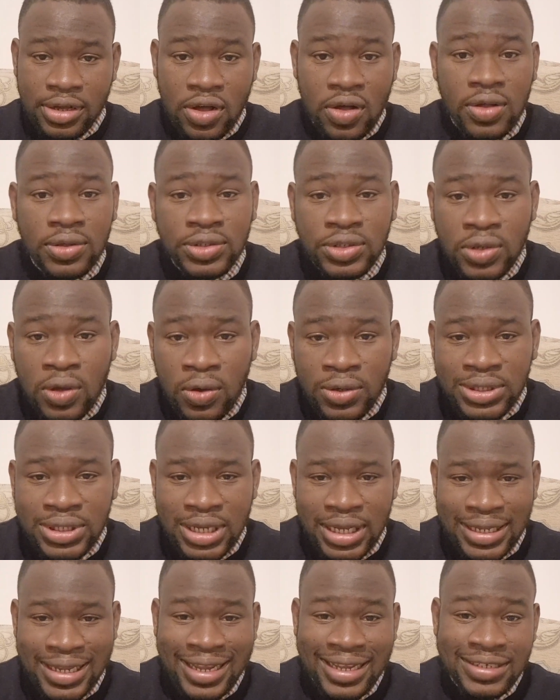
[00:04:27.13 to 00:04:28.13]

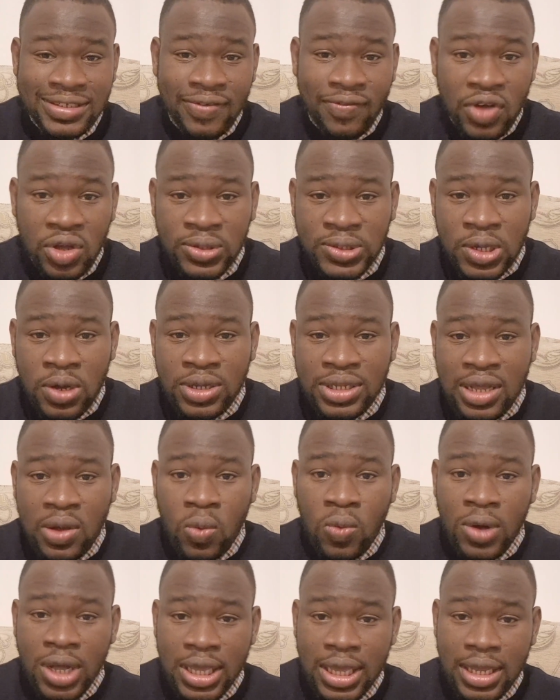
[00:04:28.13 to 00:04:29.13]
consultant, the list of consultant
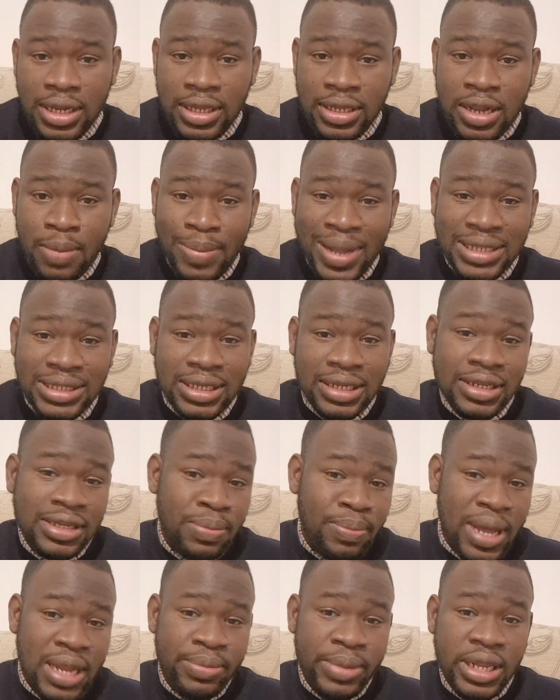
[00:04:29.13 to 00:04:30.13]
working in a particular
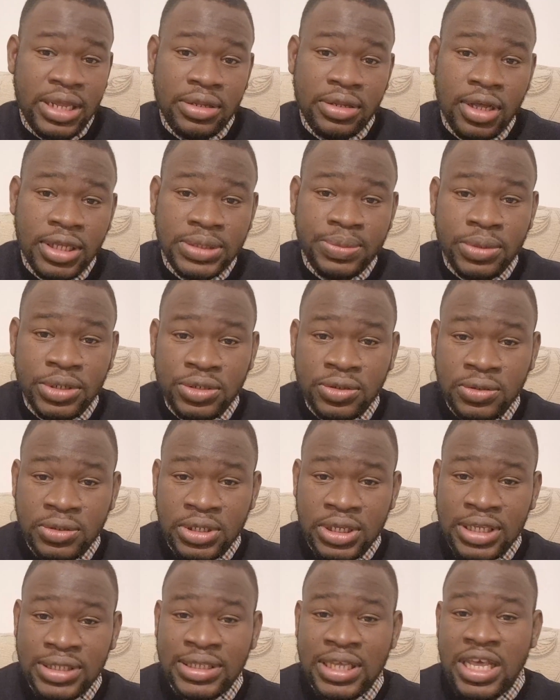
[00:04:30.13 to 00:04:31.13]
department in
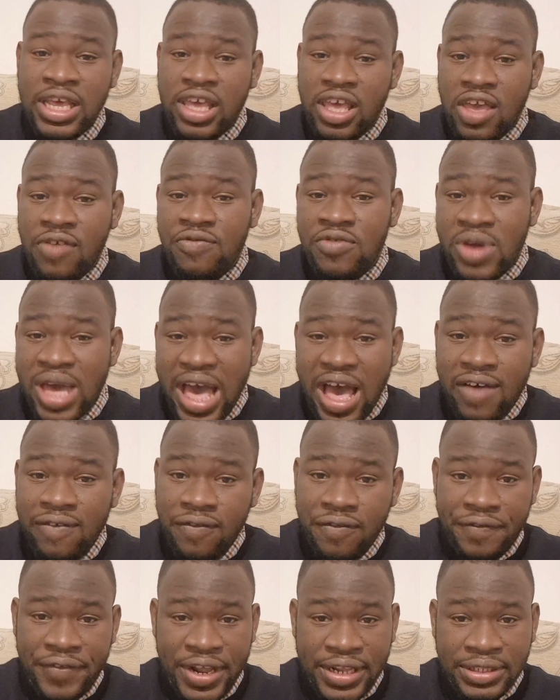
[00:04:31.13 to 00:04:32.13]
hospitals, is if you have
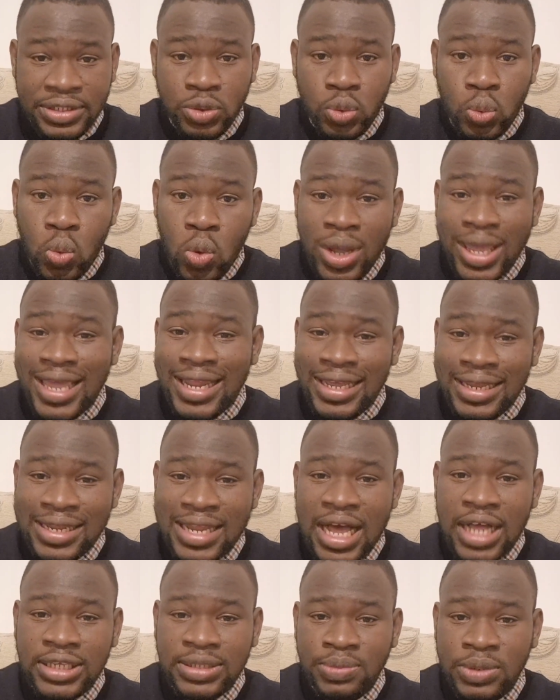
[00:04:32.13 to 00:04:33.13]
friends working in
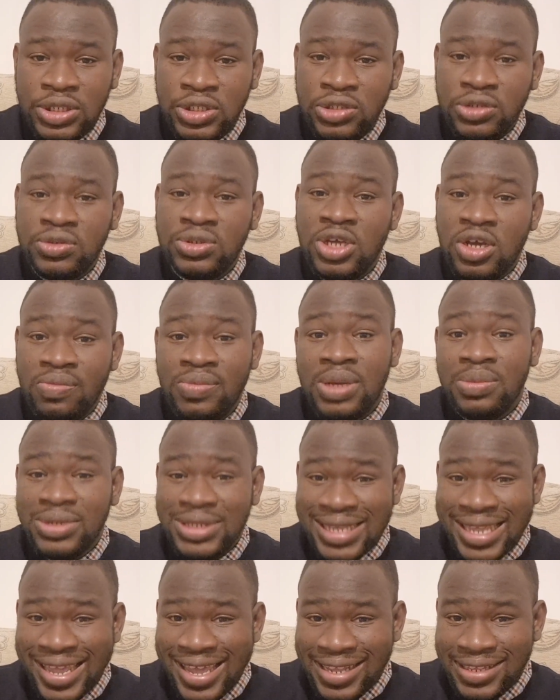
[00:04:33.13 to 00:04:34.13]
that hospital, they'll be able
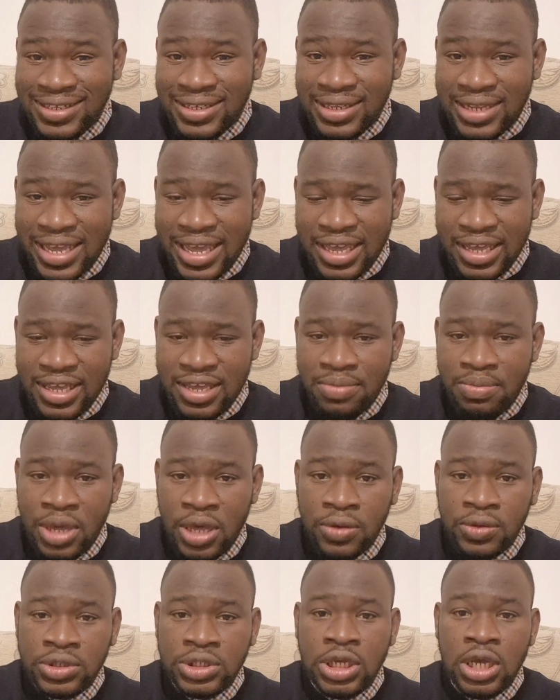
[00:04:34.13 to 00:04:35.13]
to get you their
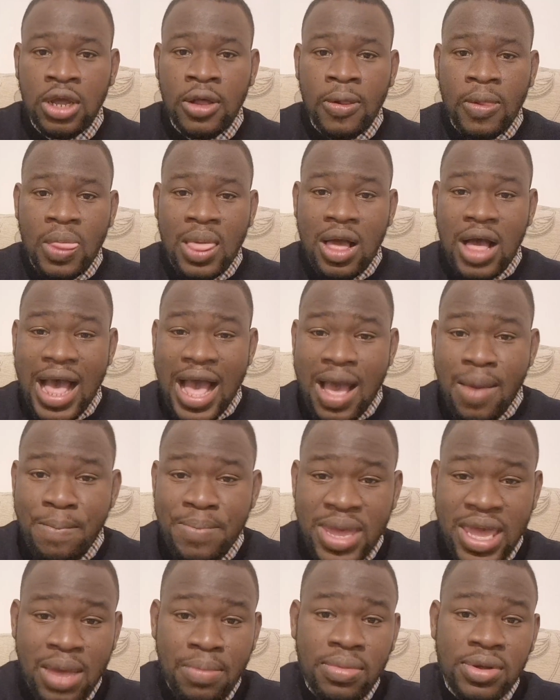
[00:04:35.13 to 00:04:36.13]
emails and
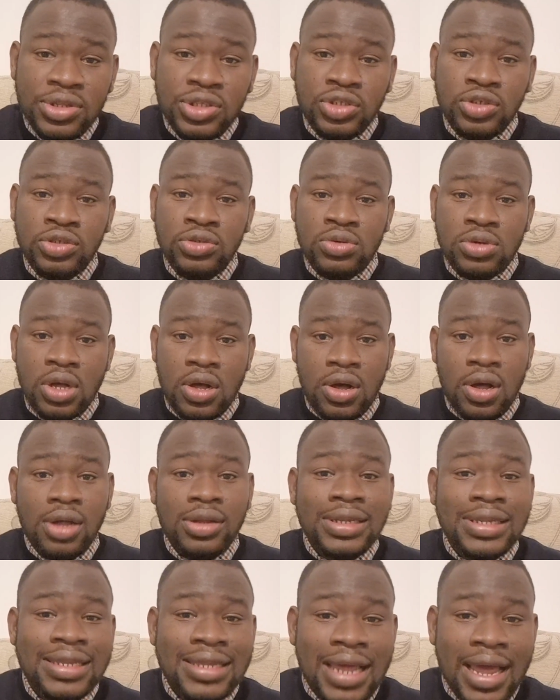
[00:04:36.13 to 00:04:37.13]
be able to
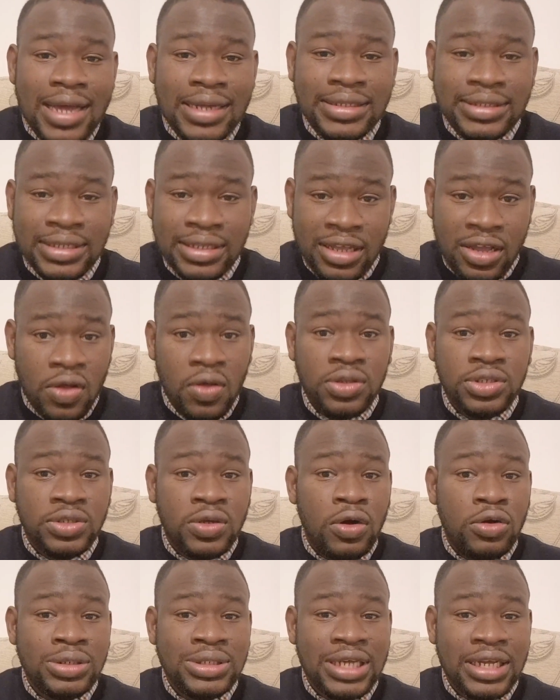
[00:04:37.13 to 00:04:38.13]
contact the
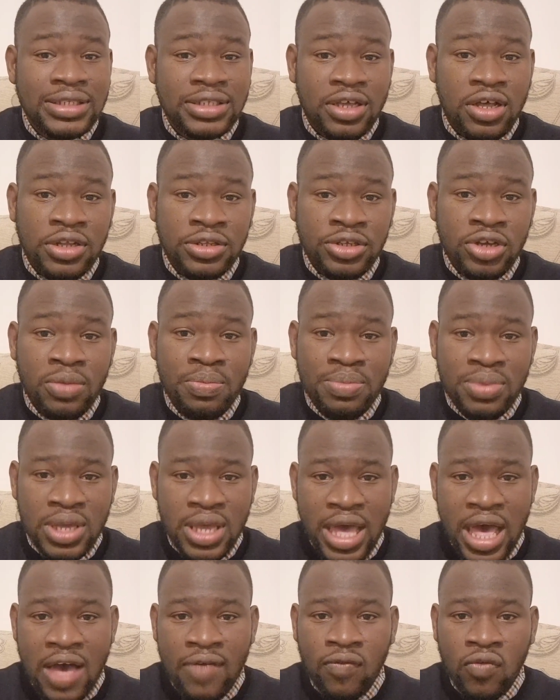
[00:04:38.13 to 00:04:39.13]
consultant on your
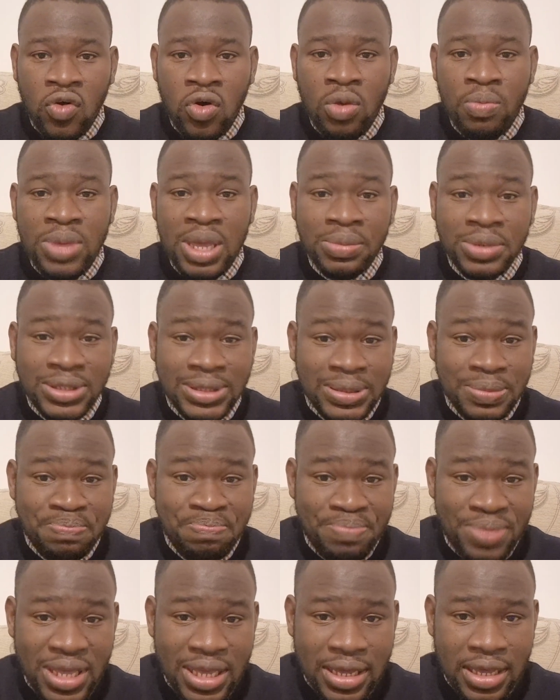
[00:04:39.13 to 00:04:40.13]
behalf, or be able to
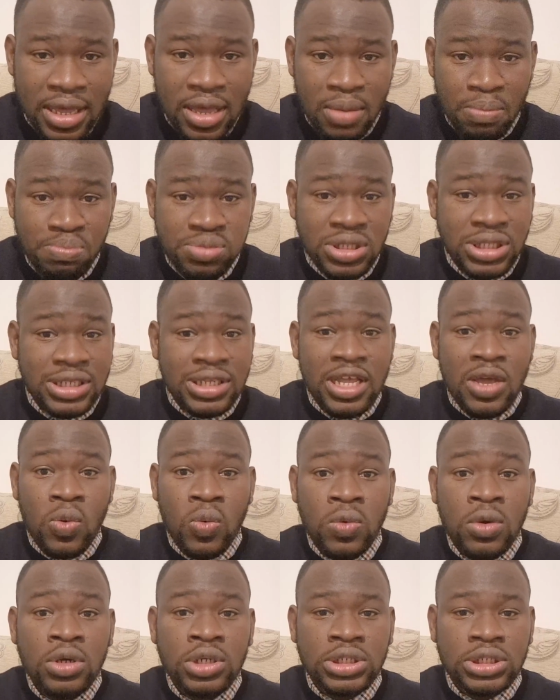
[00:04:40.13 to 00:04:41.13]
speak, put in a
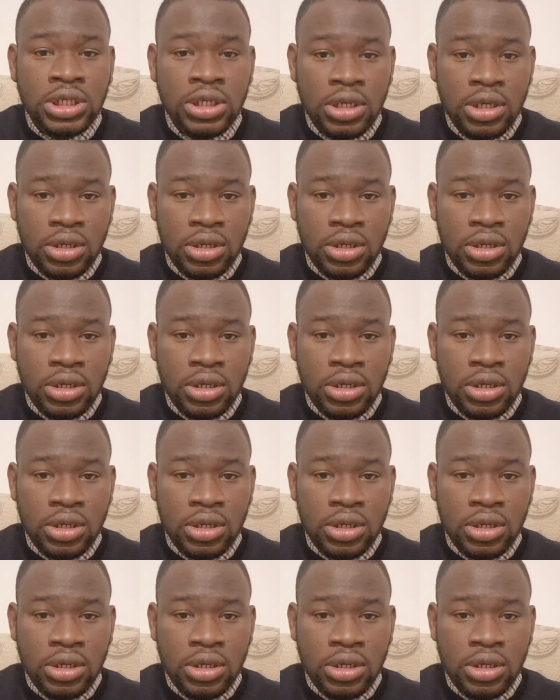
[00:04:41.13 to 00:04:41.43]
word